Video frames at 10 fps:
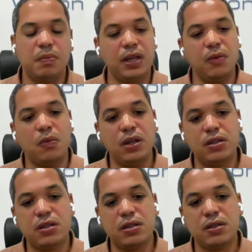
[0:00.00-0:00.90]
Being
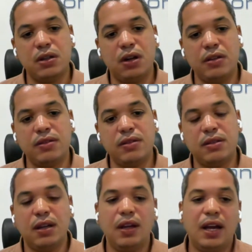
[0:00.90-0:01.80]
rich is not
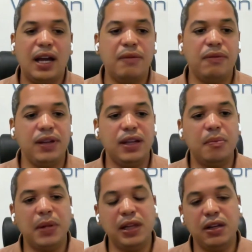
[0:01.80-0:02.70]
having
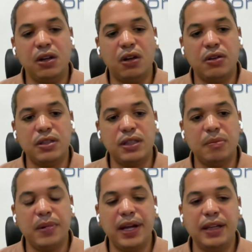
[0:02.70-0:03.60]
$1 million in
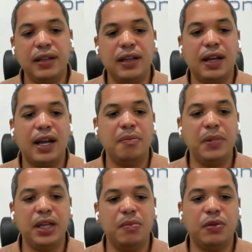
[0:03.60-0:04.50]
the bank and
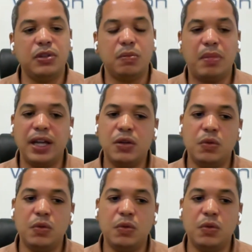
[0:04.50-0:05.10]
being able to buy